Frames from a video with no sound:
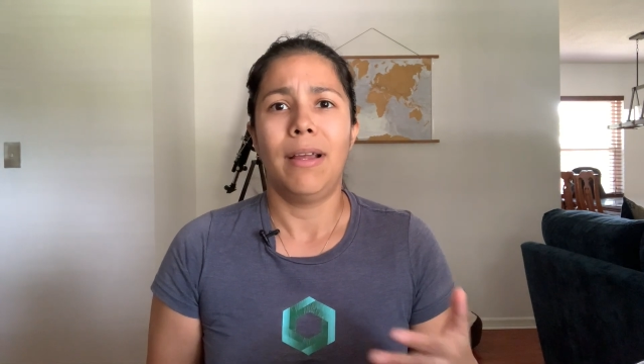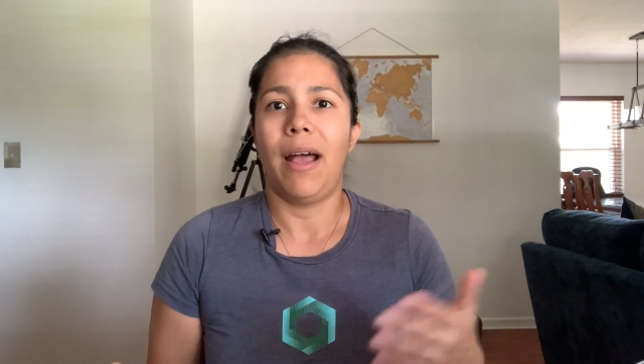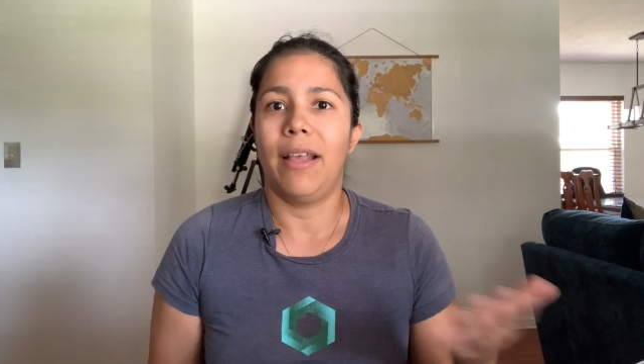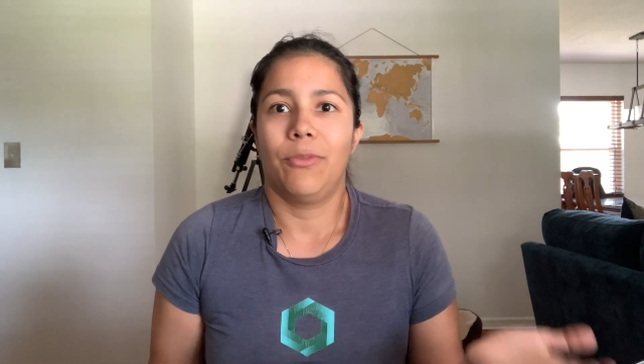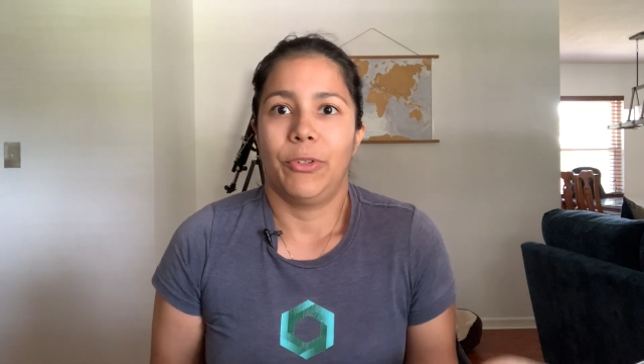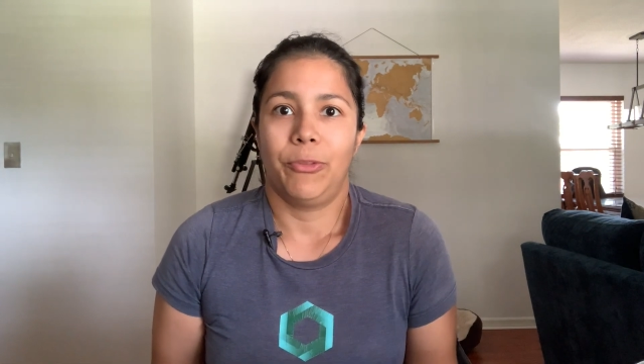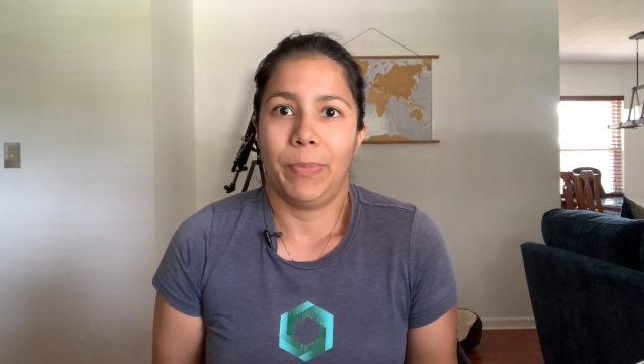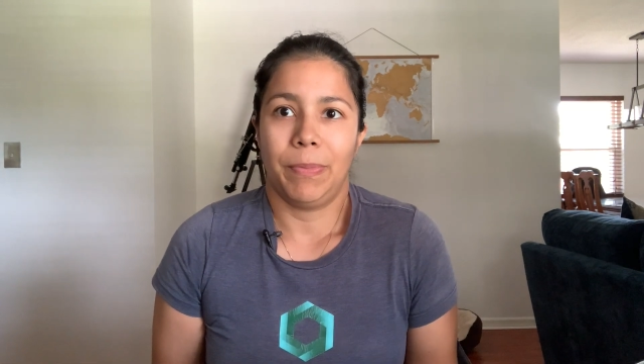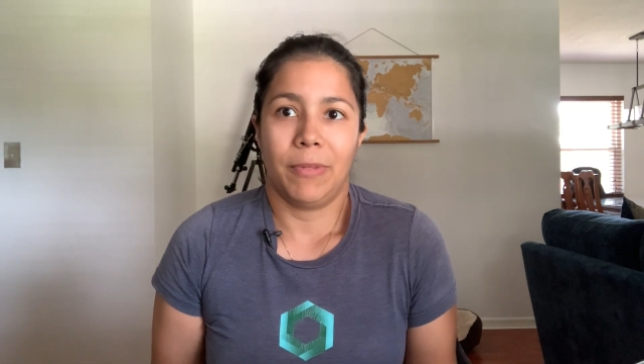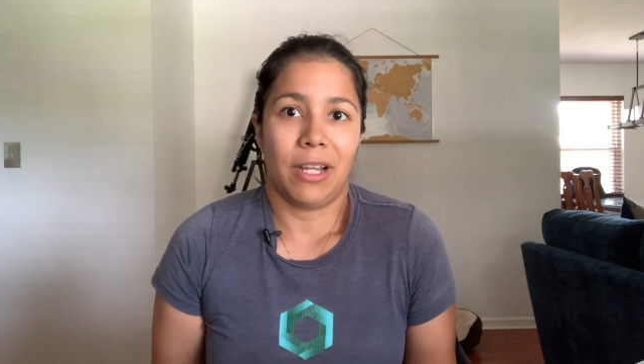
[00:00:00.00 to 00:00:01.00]
Ask which
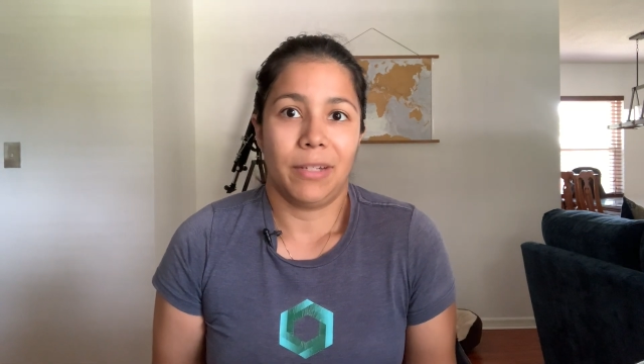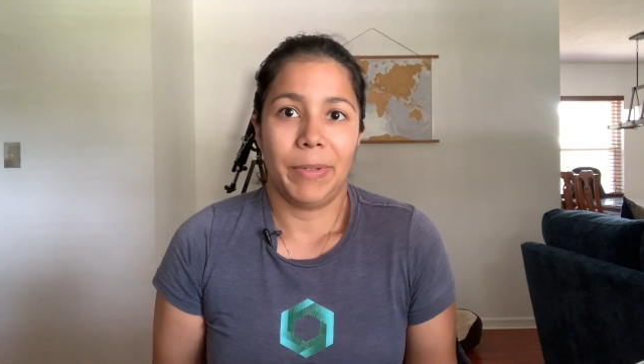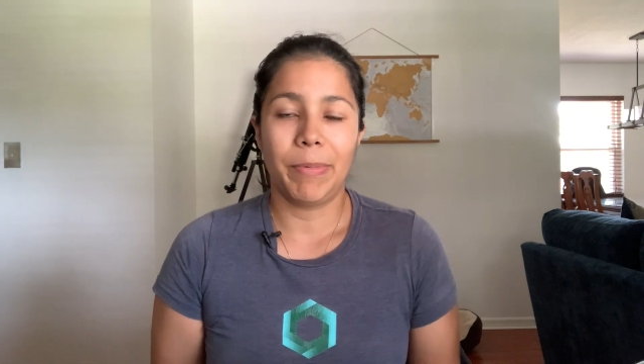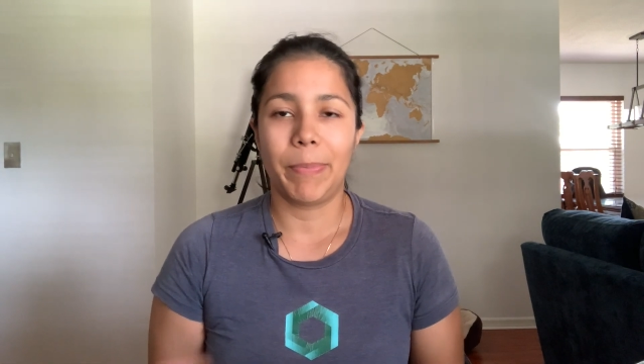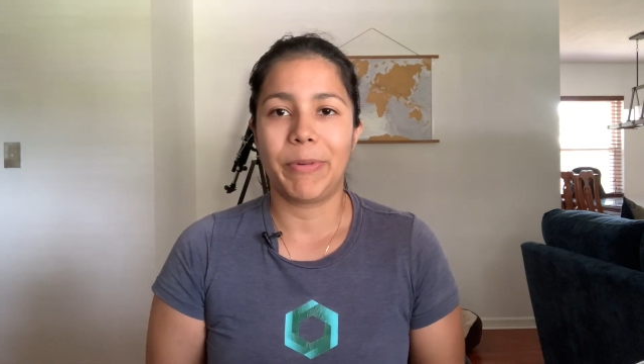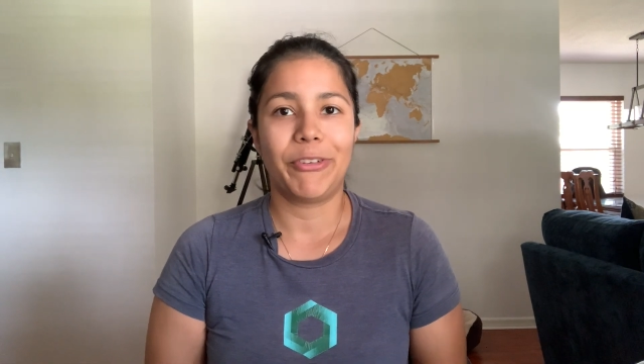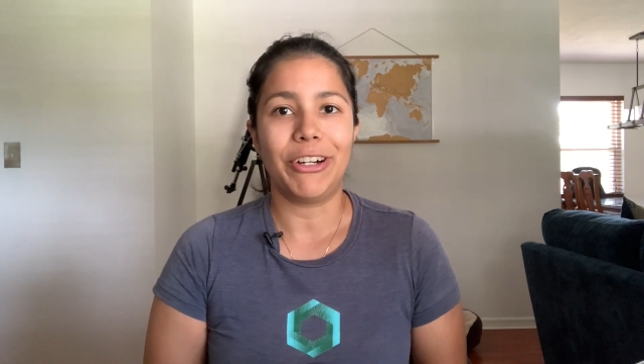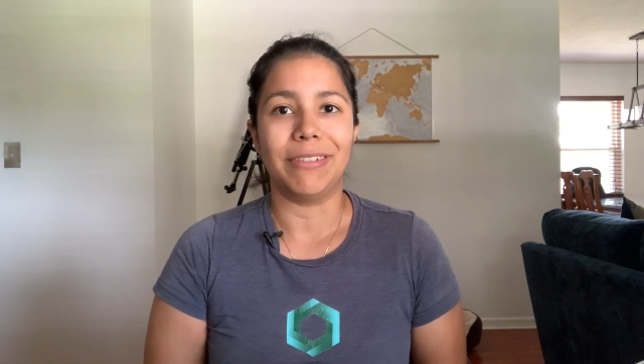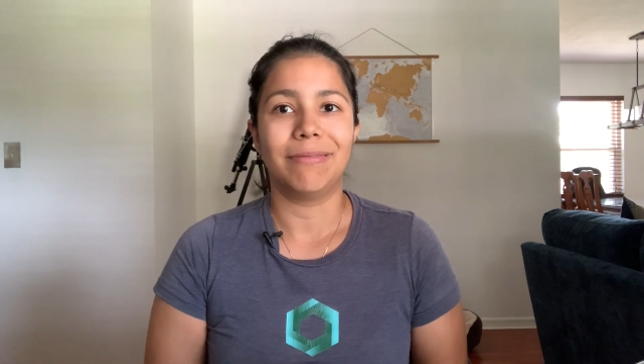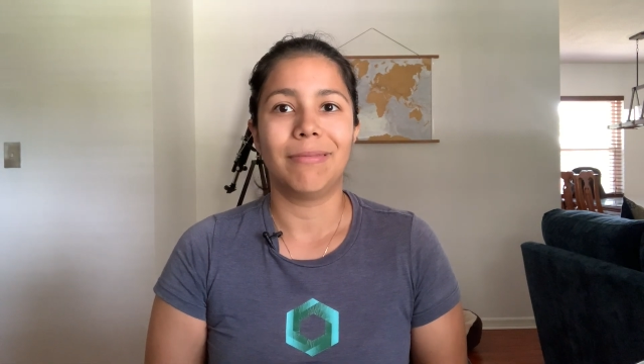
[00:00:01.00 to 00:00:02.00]
color people
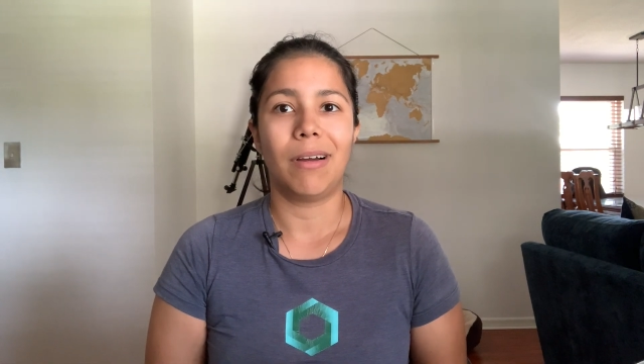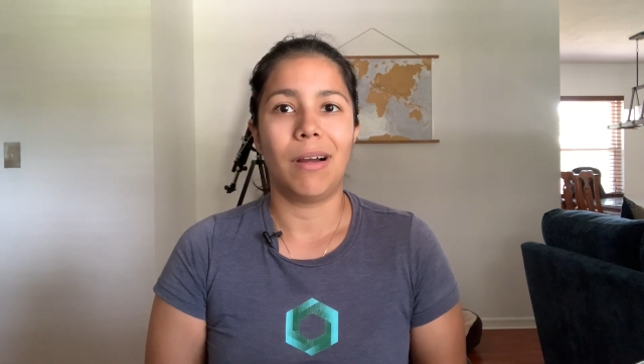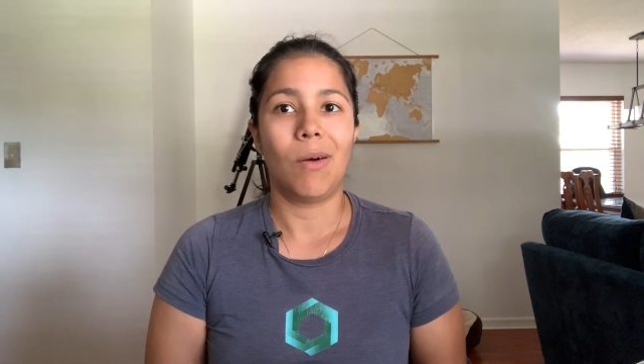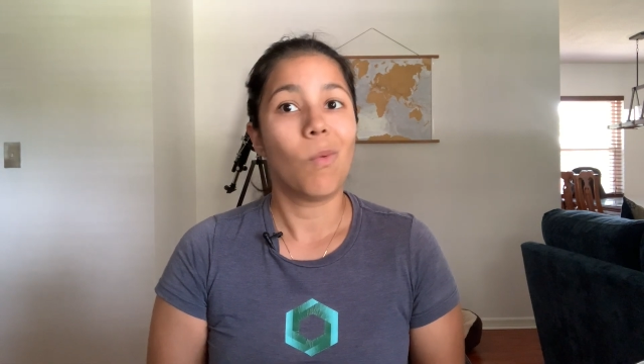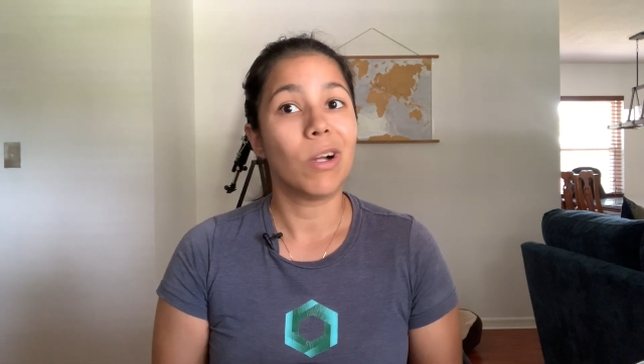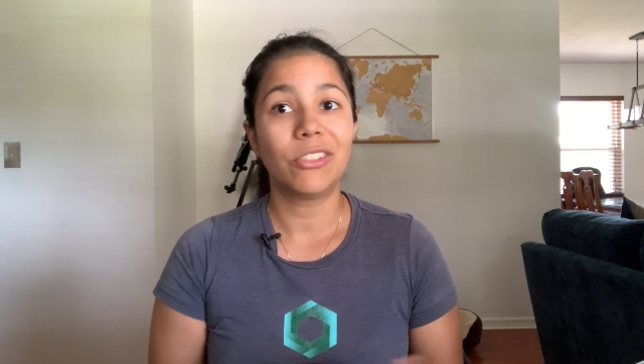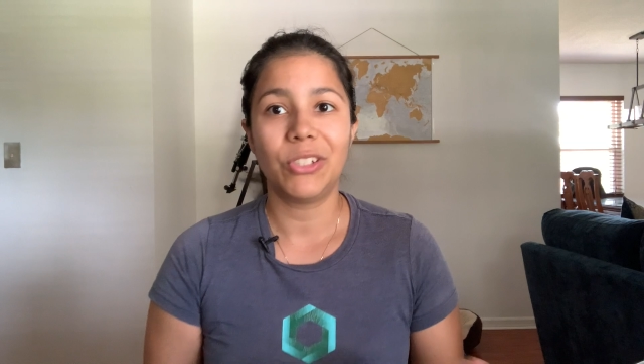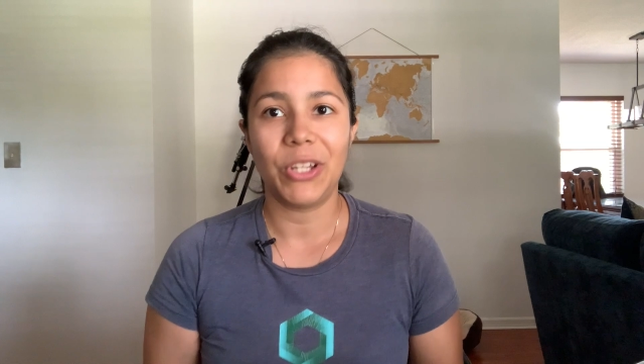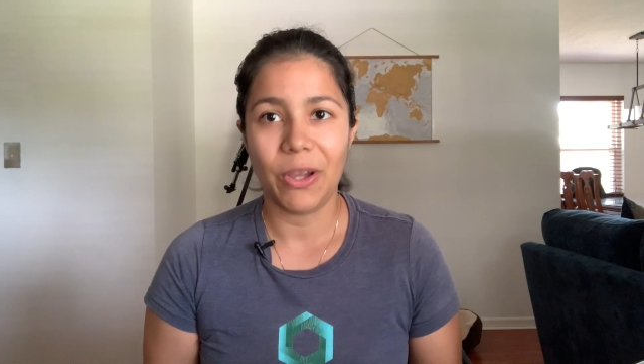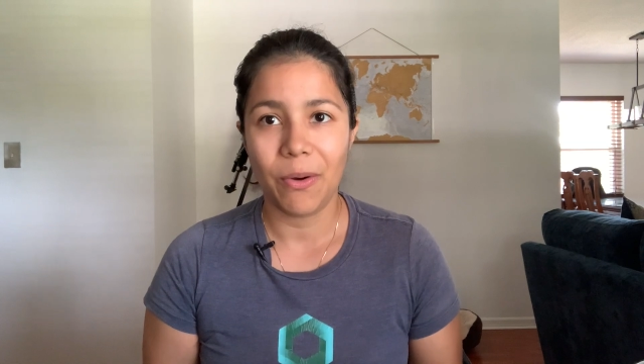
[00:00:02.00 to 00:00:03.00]
prefer. Want to
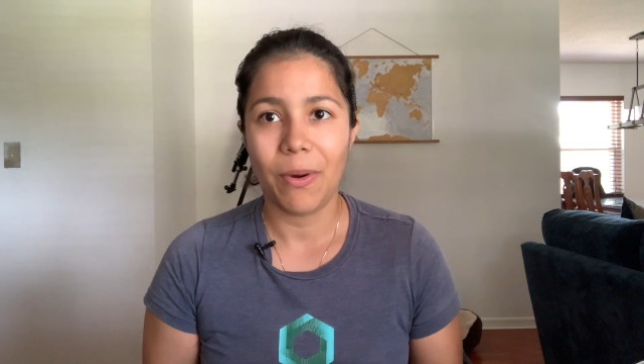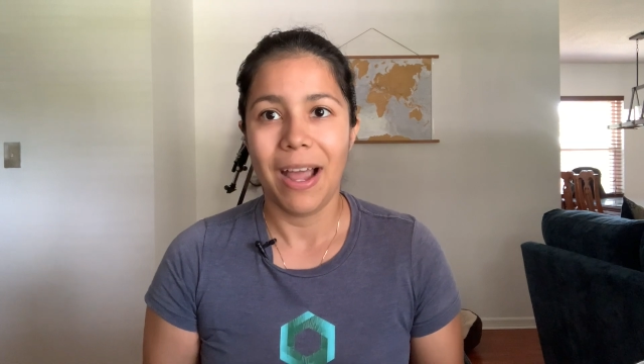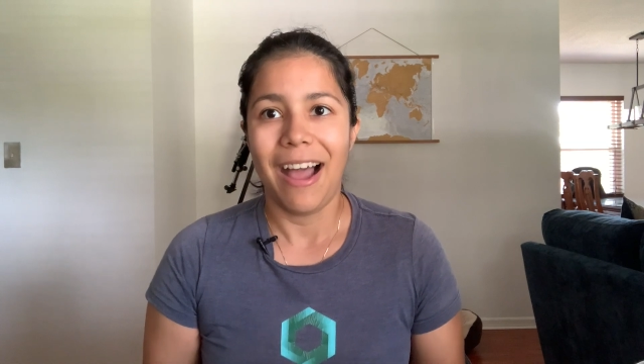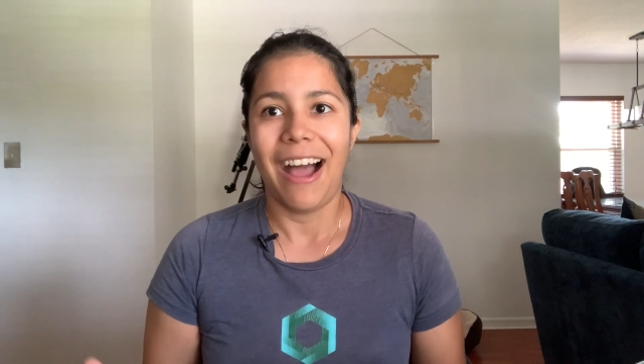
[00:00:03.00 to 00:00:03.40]
know